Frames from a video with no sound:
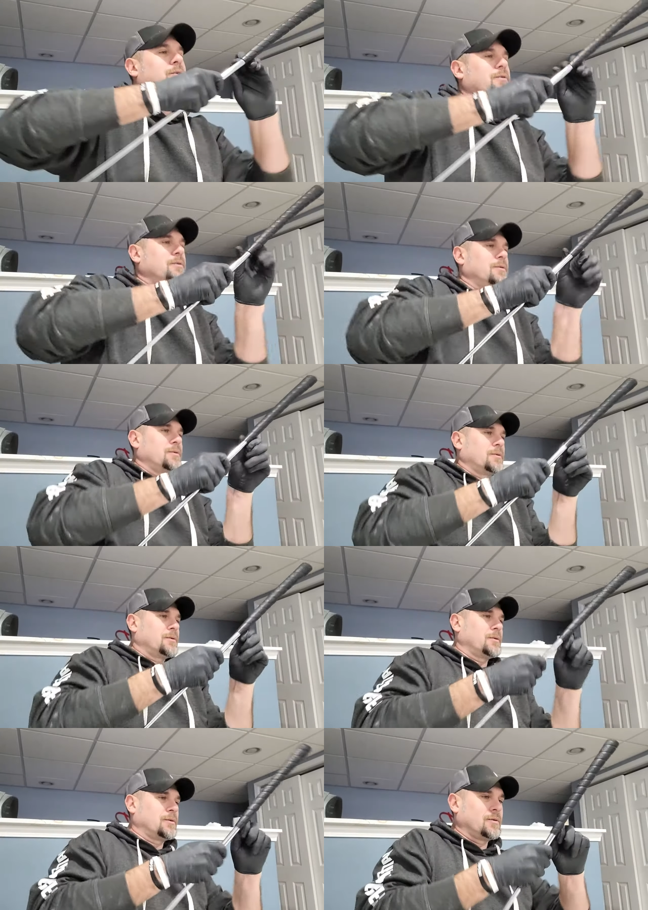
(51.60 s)

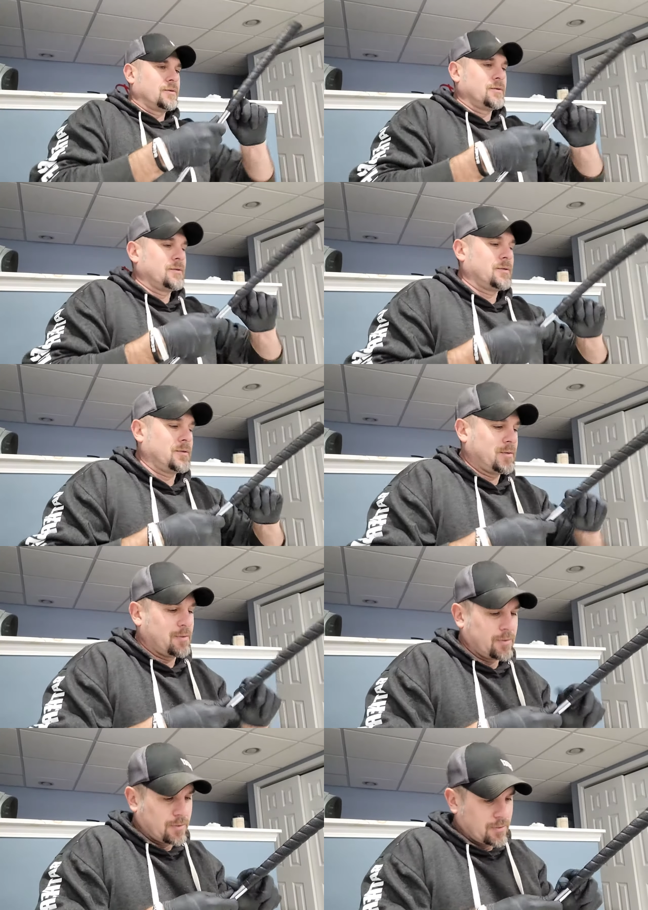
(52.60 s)

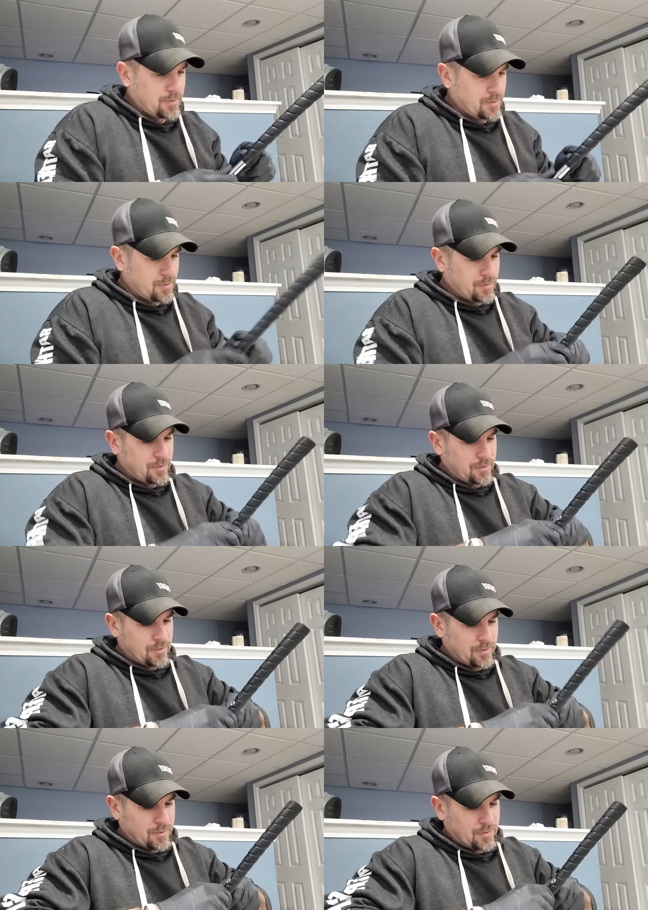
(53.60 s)

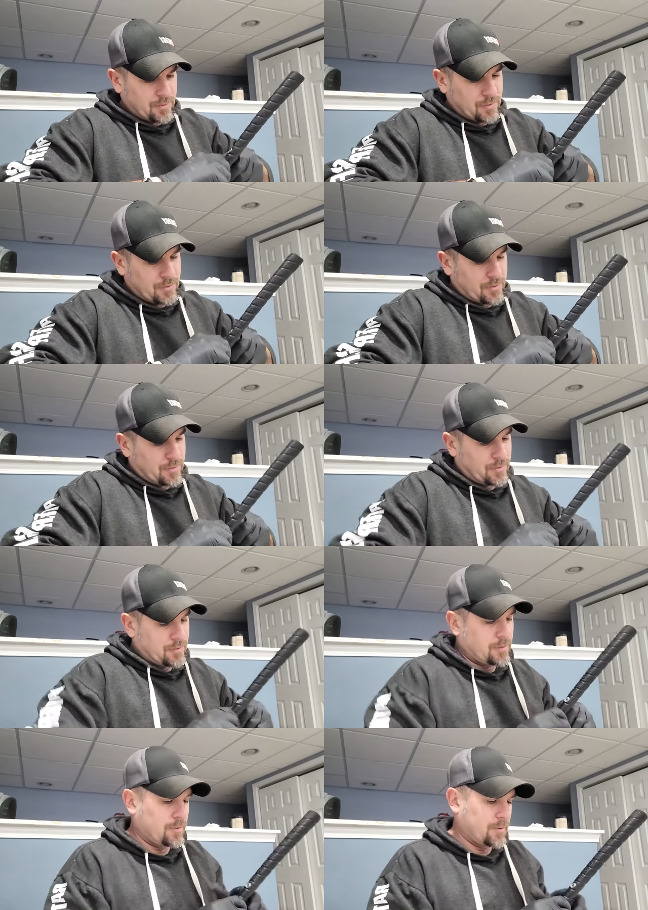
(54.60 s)

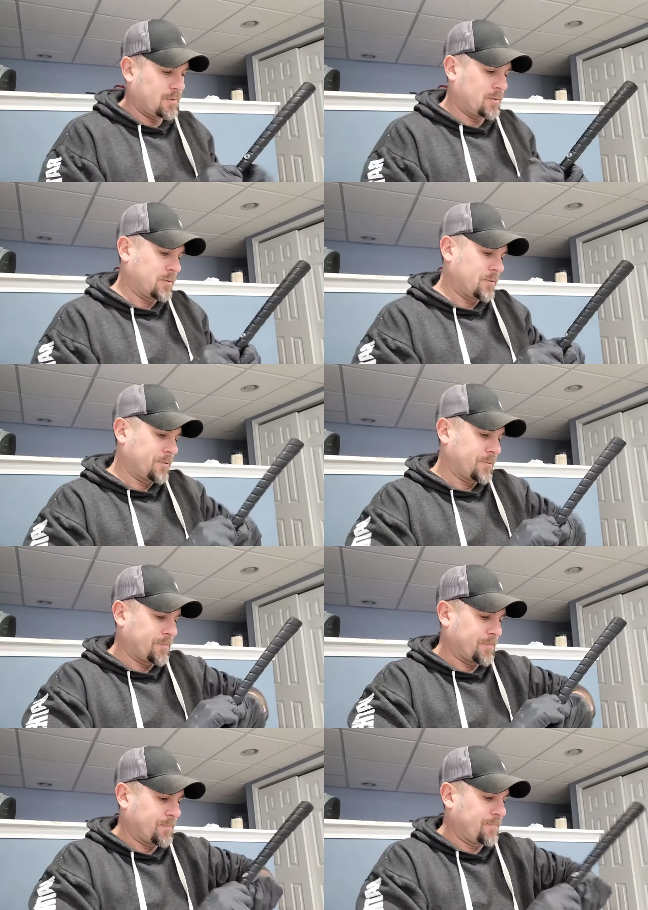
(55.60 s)

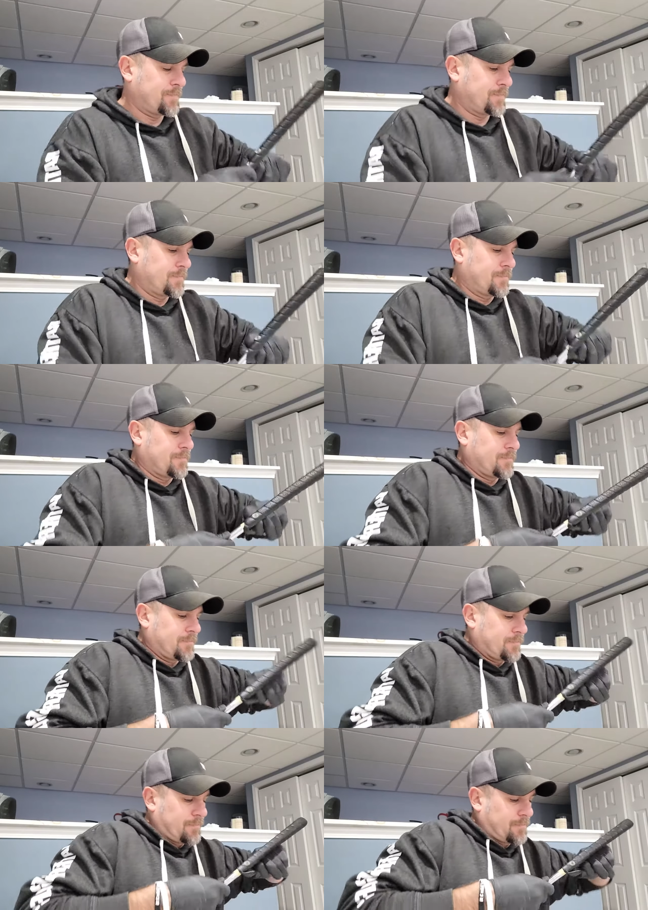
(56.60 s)

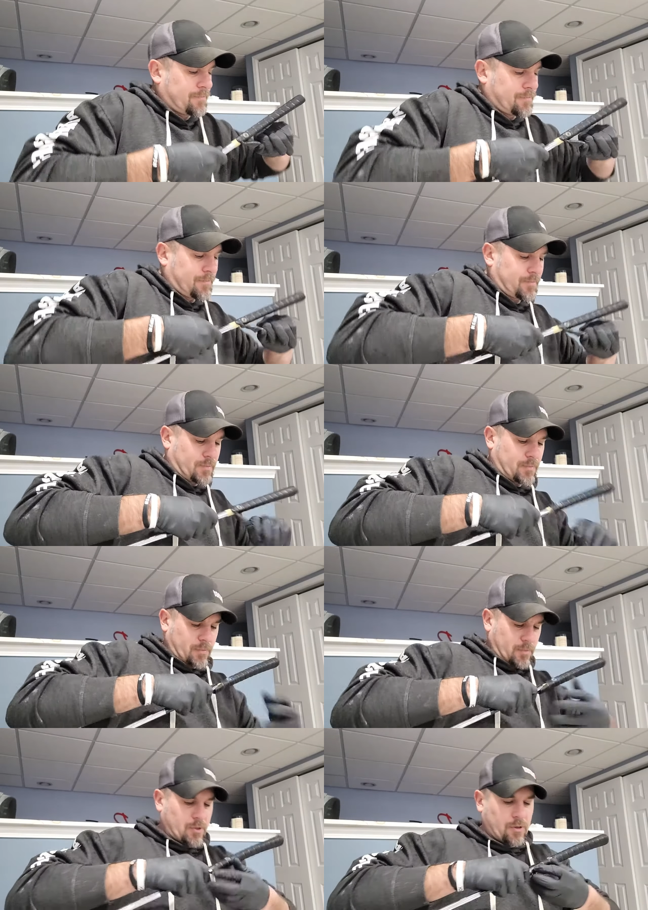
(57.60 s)

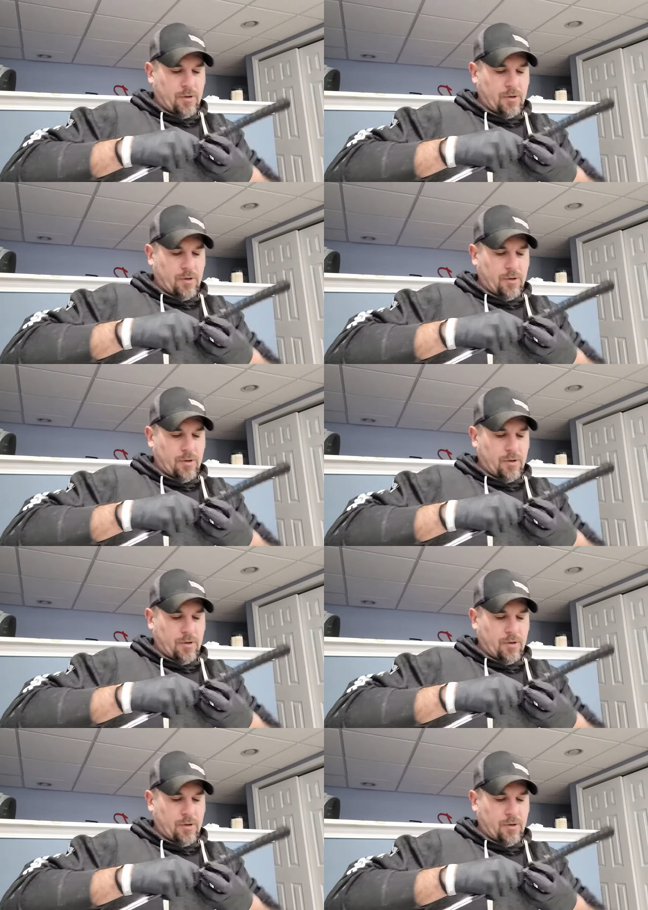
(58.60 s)
No one is speaking in this clip.